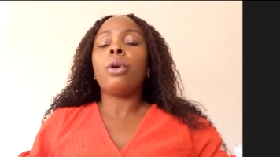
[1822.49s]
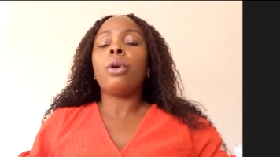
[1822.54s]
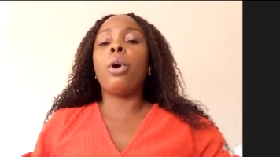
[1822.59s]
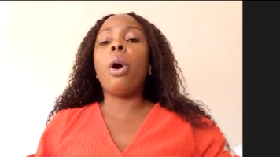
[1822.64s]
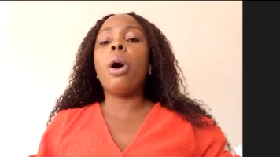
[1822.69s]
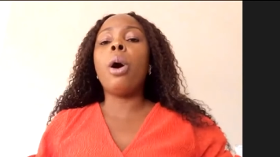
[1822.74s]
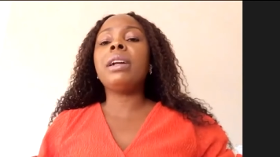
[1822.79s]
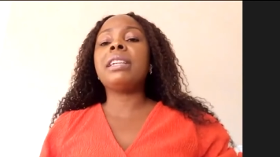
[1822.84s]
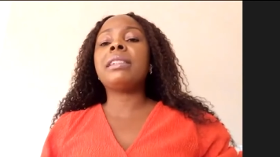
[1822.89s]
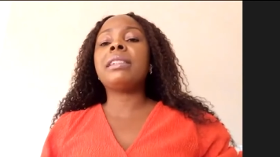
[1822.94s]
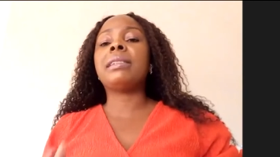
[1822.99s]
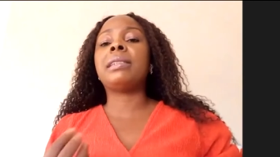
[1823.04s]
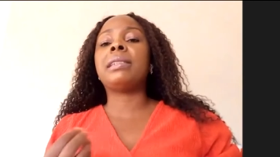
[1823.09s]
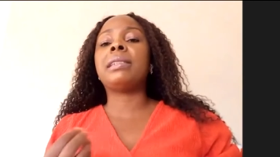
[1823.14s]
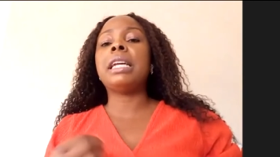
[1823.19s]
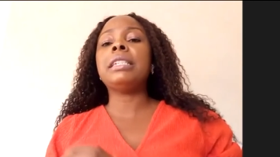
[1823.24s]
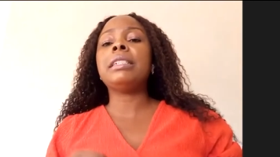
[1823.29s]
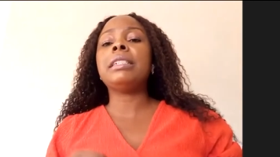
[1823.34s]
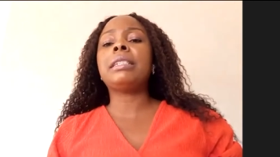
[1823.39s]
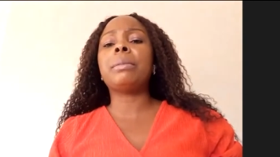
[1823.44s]
God has
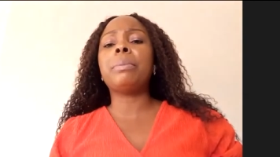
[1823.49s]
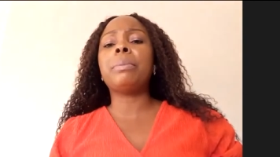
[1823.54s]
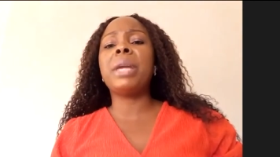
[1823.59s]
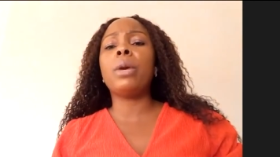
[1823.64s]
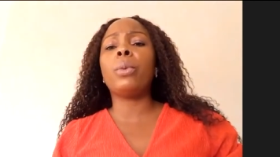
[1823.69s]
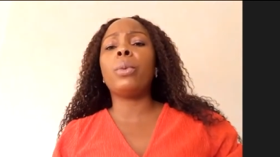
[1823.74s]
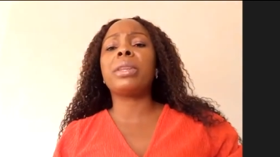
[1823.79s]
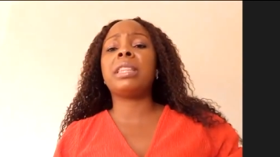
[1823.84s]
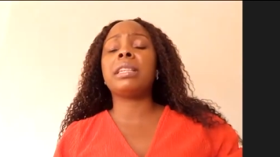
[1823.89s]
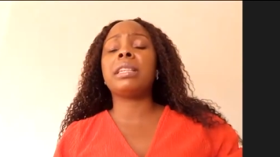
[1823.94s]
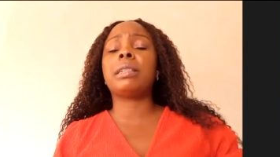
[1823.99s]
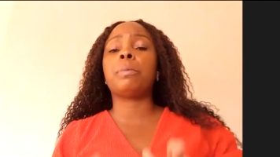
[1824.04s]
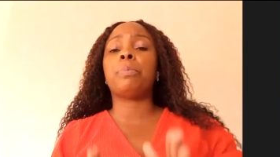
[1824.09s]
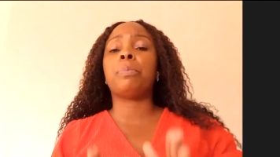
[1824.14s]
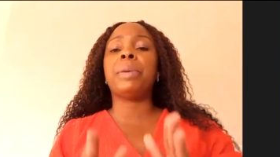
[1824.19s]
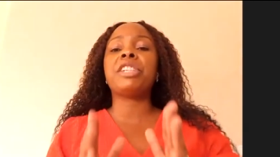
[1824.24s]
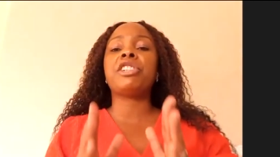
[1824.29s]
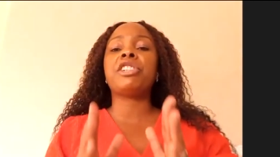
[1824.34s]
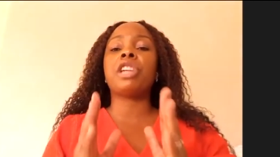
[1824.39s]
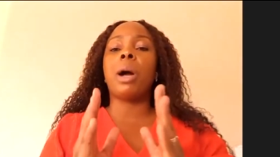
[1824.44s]
sent me with a
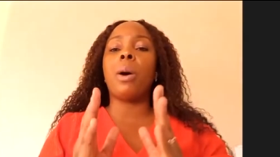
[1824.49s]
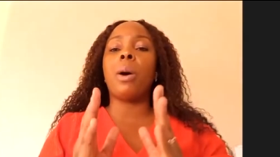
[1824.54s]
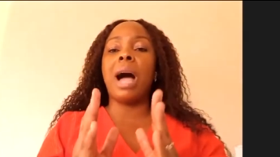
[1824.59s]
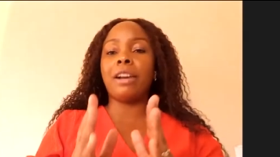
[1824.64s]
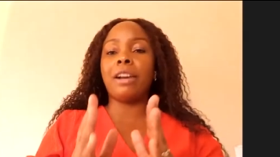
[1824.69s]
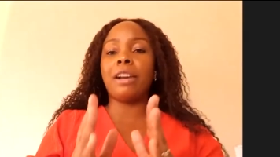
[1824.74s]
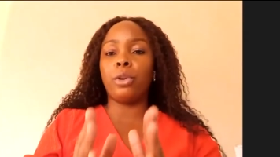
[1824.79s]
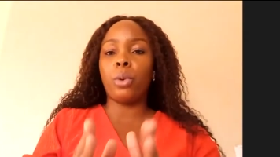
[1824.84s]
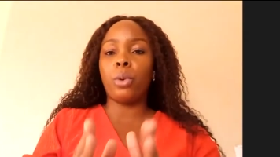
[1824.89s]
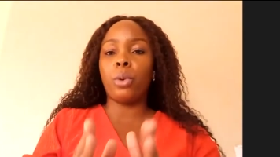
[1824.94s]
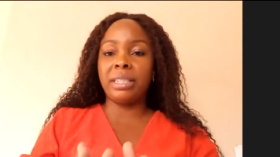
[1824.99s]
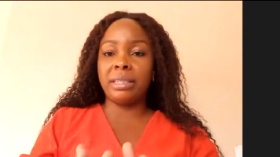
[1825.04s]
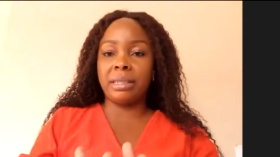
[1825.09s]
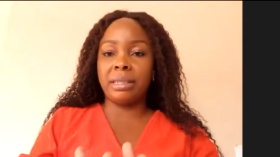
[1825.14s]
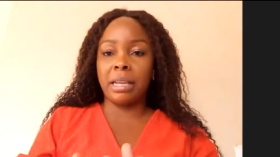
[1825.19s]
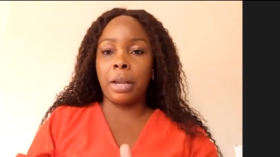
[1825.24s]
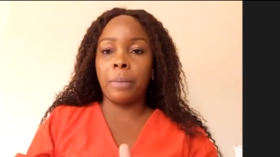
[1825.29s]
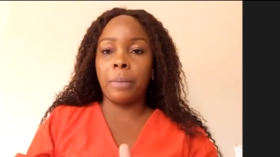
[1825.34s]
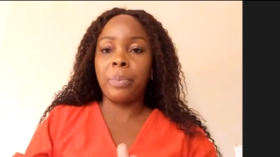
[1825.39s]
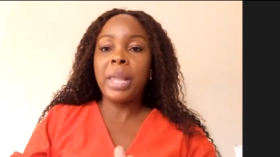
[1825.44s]
special
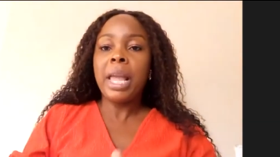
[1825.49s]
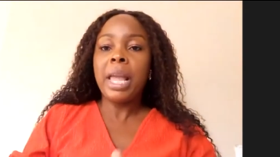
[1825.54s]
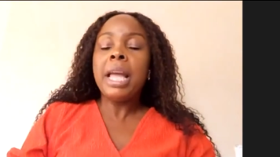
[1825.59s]
anointing